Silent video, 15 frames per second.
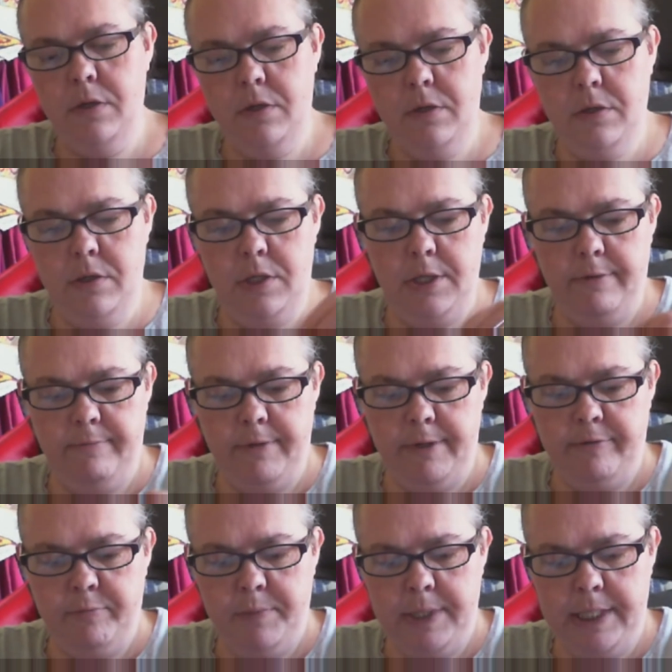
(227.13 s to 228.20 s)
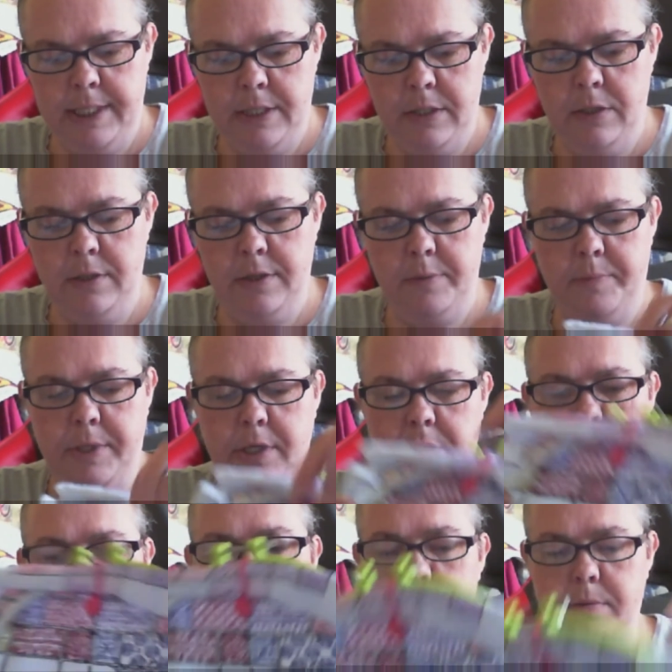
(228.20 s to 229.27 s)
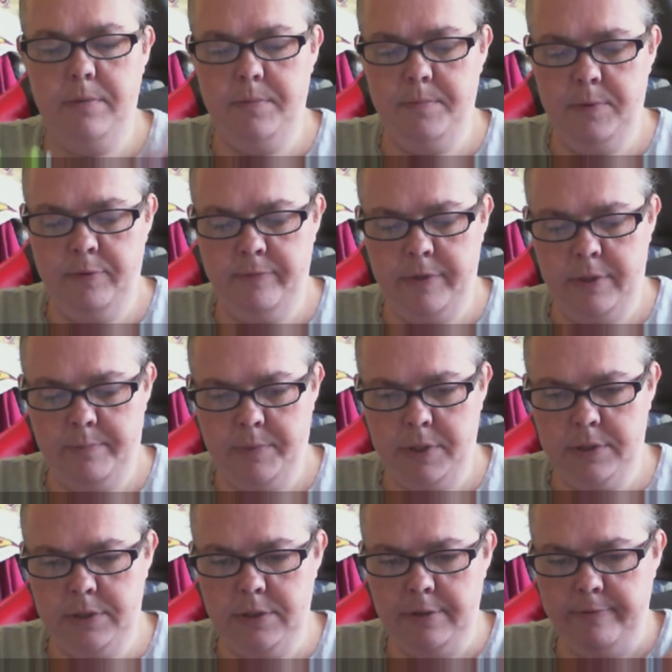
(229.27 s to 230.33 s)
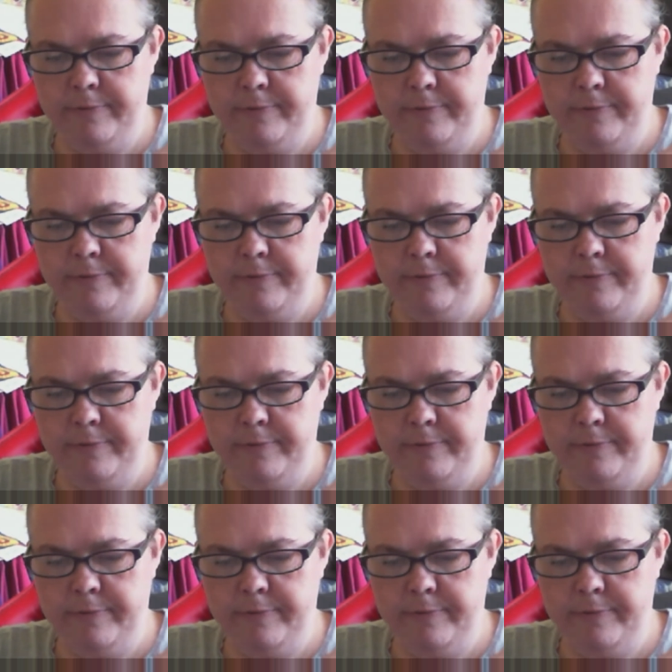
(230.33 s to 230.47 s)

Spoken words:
And I've left my needle on the back. Move that back to the front.